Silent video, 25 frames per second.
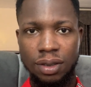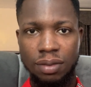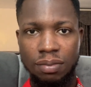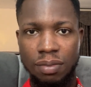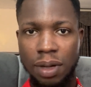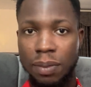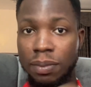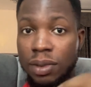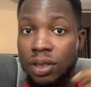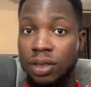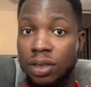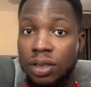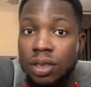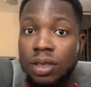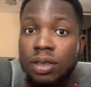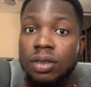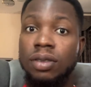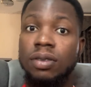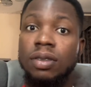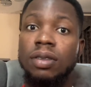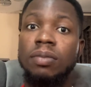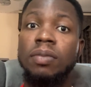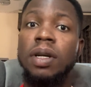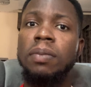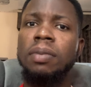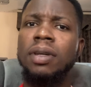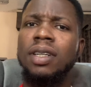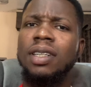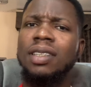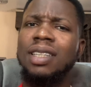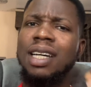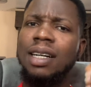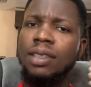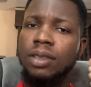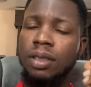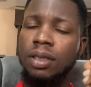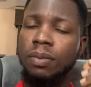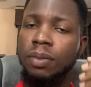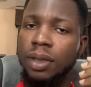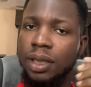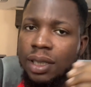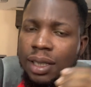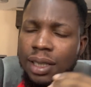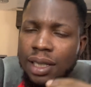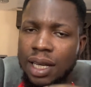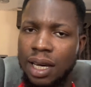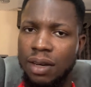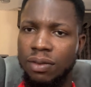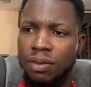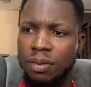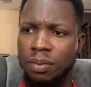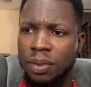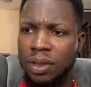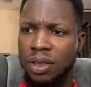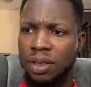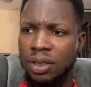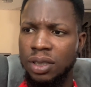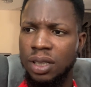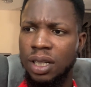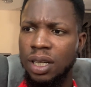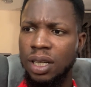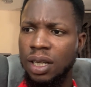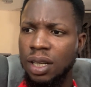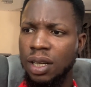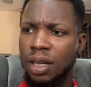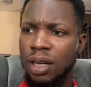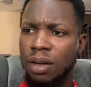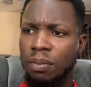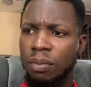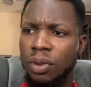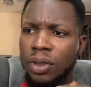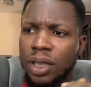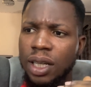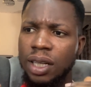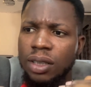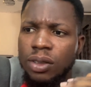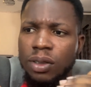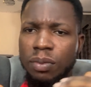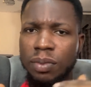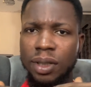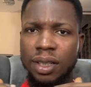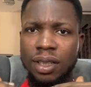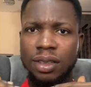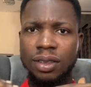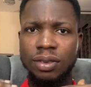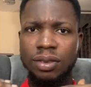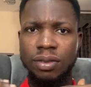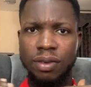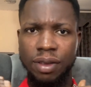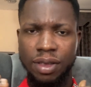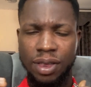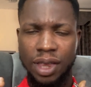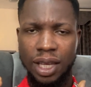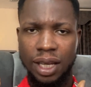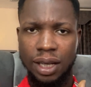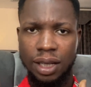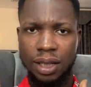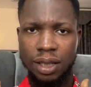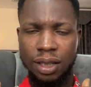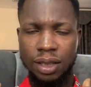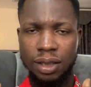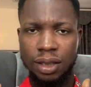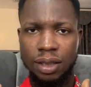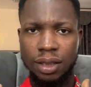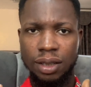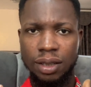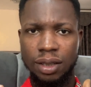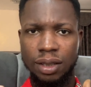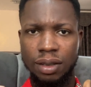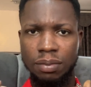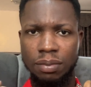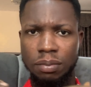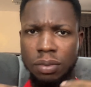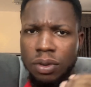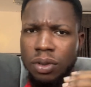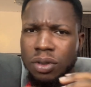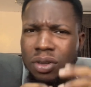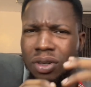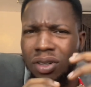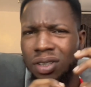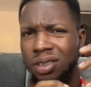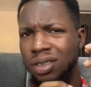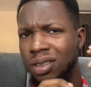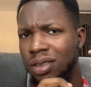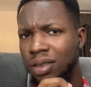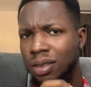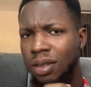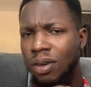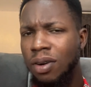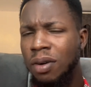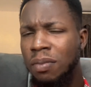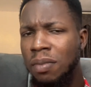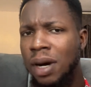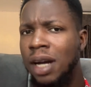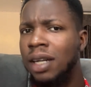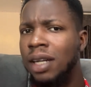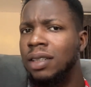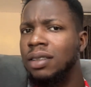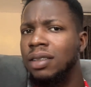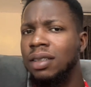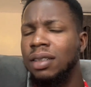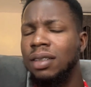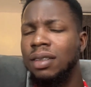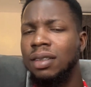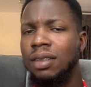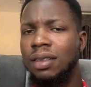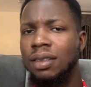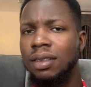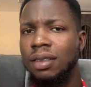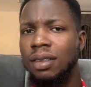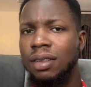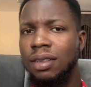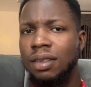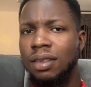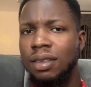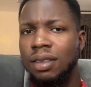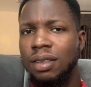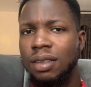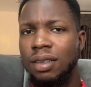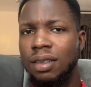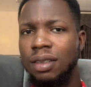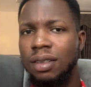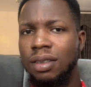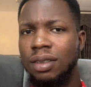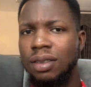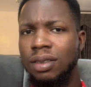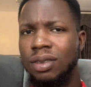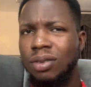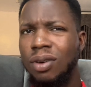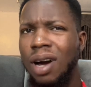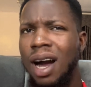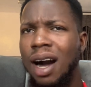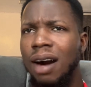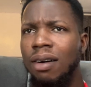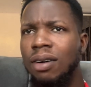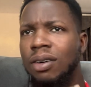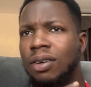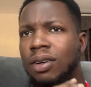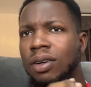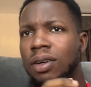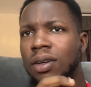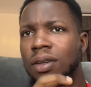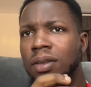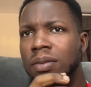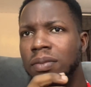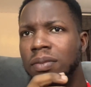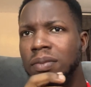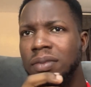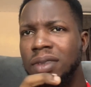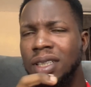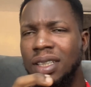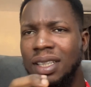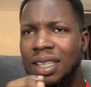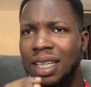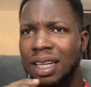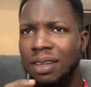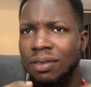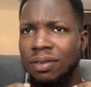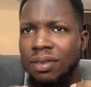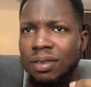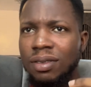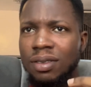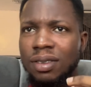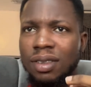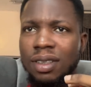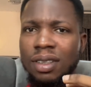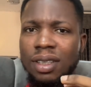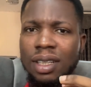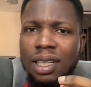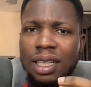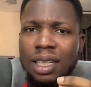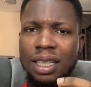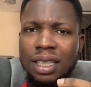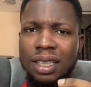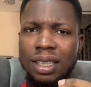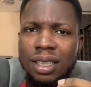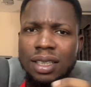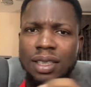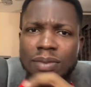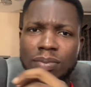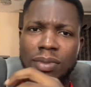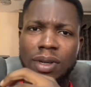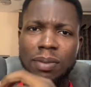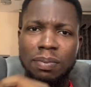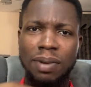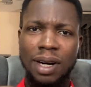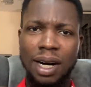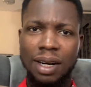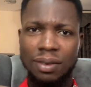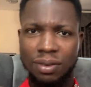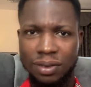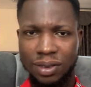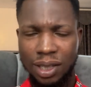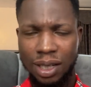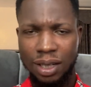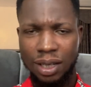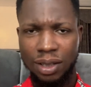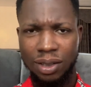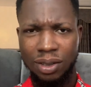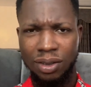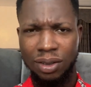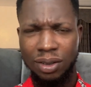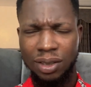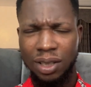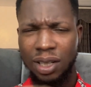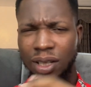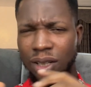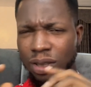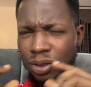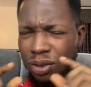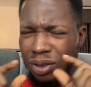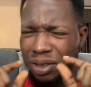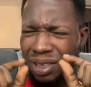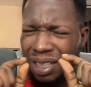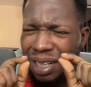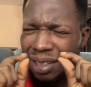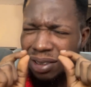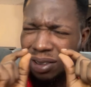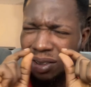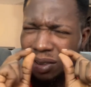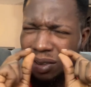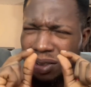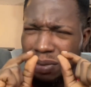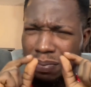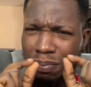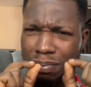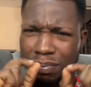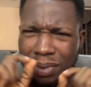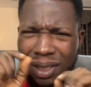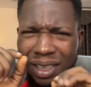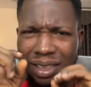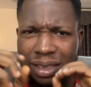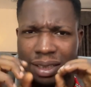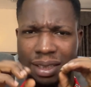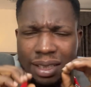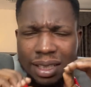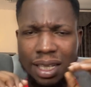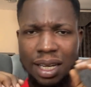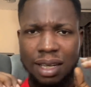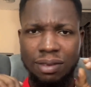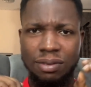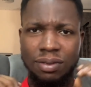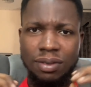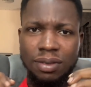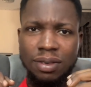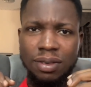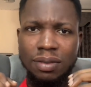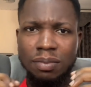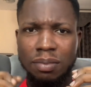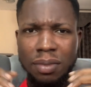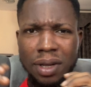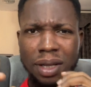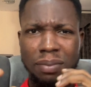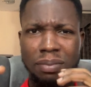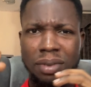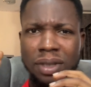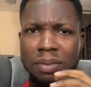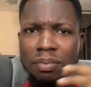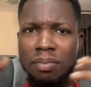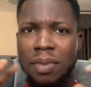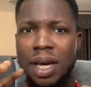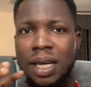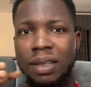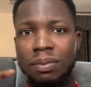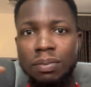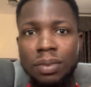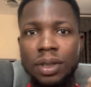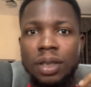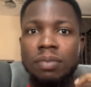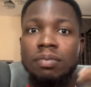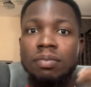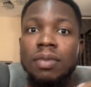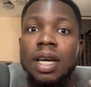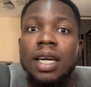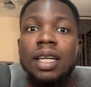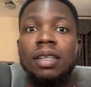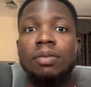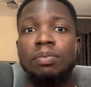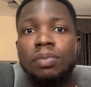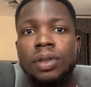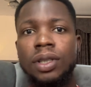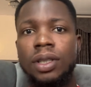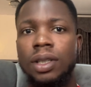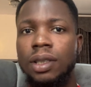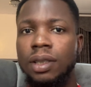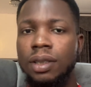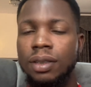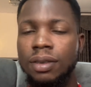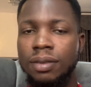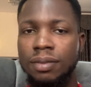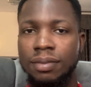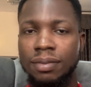Maybe it's not real. Maybe it has to be the devil but then you begin to think, but God is almighty. So how come the devil is more powerful than God? So it cannot be the devil. Maybe.